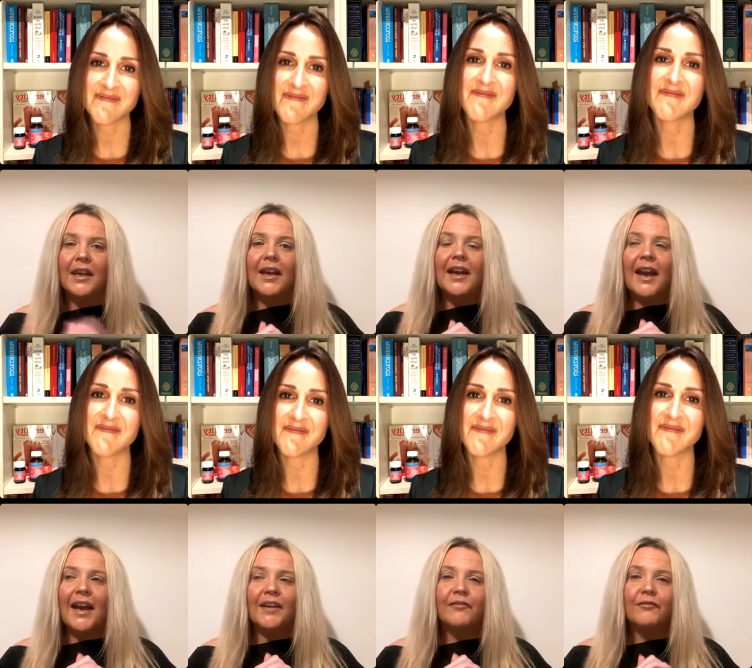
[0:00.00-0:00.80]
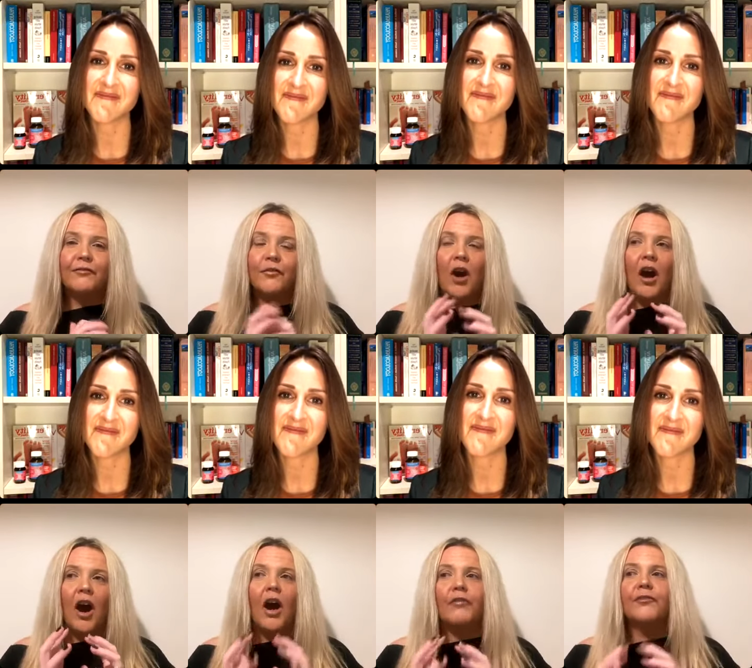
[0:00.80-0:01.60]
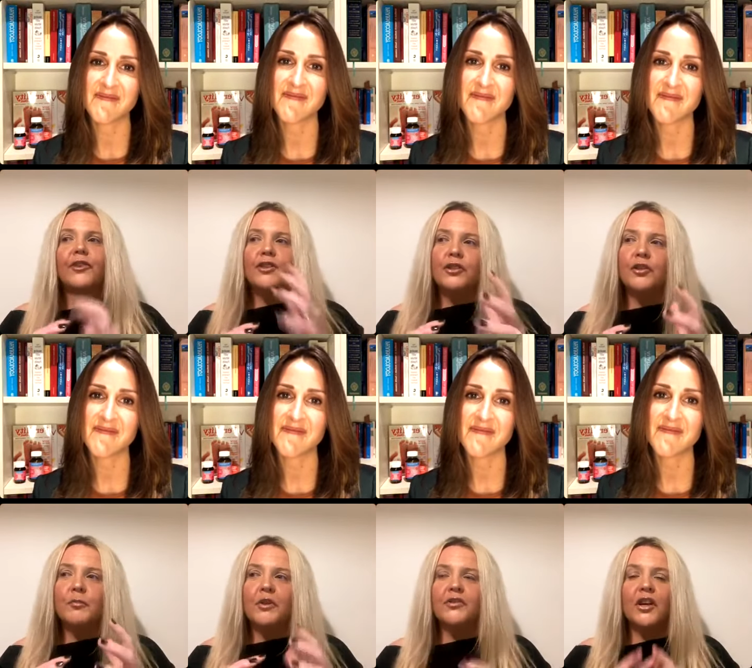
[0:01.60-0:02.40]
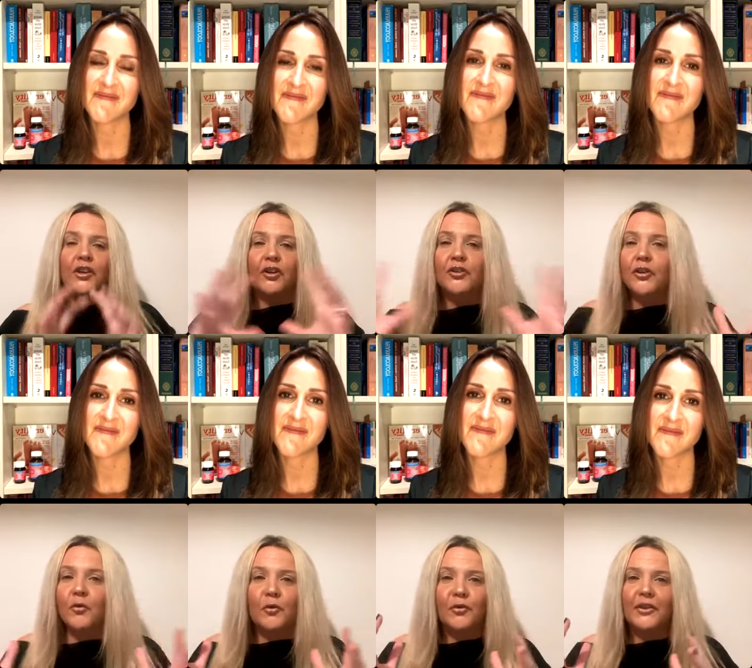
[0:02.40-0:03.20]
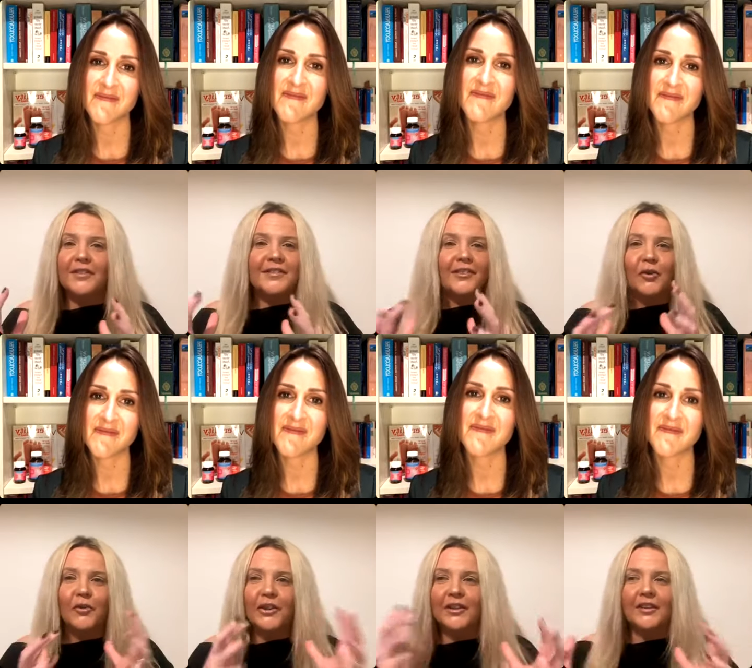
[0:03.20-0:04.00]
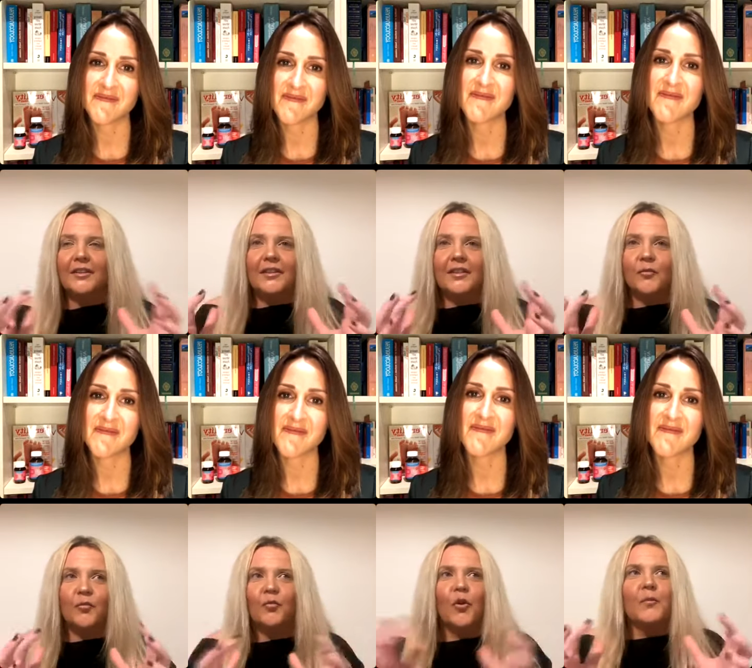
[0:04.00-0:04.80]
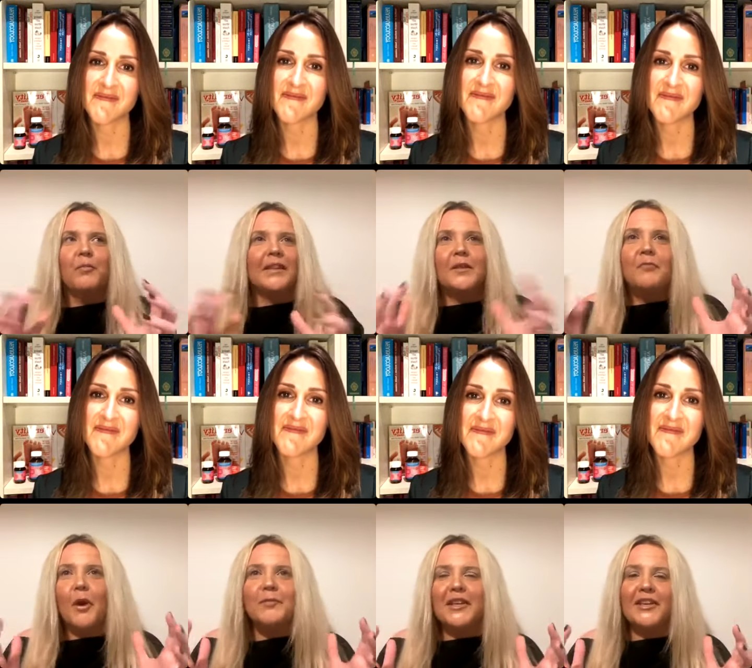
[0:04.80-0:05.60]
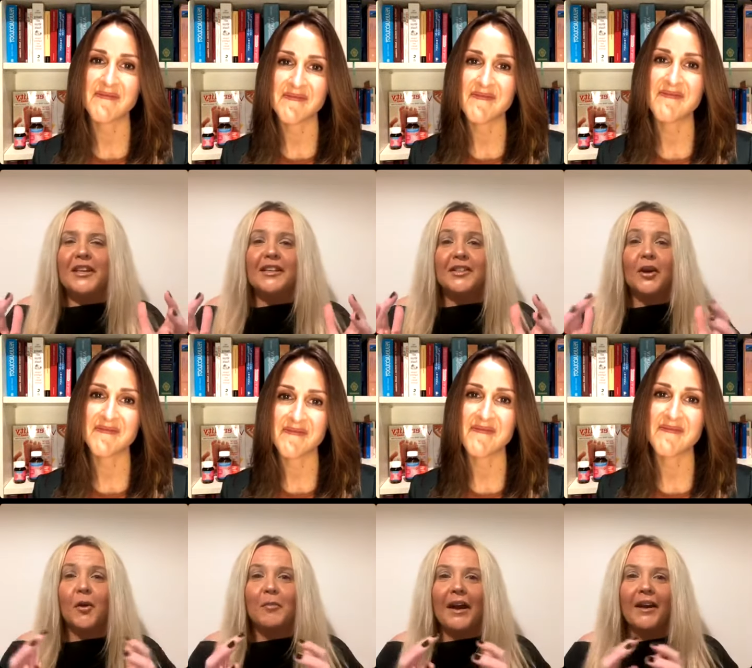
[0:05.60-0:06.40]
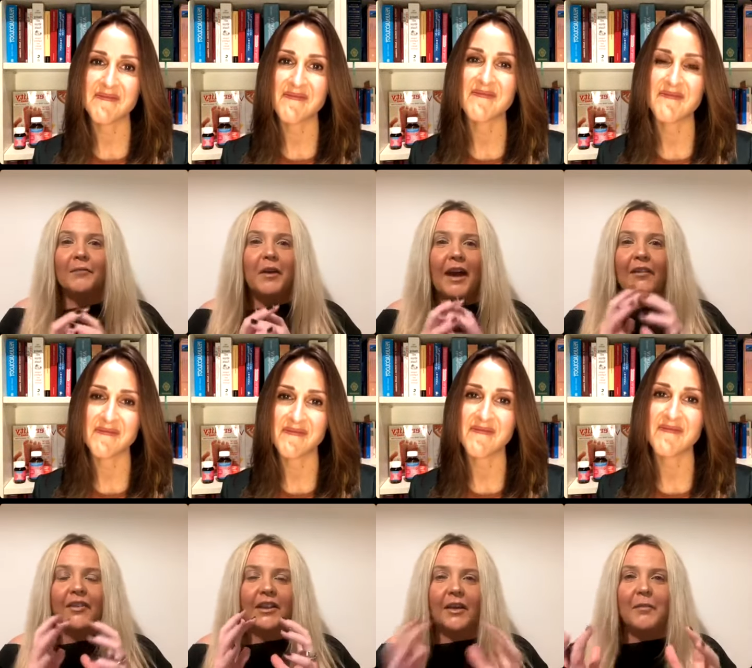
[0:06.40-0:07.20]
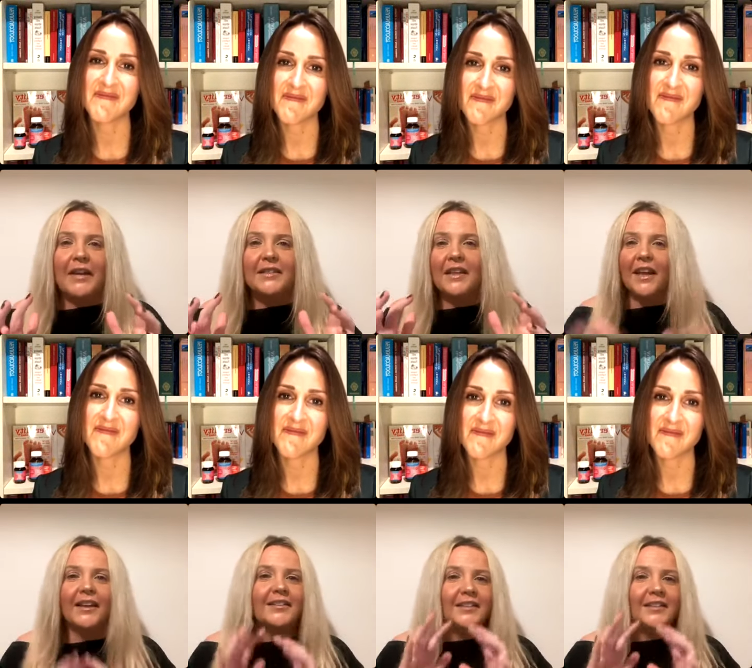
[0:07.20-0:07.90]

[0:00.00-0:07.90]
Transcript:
Speaker 1: Mm. And I refer to you because I know you know all the all the what bits and bobs that you need to know about having amazing eggs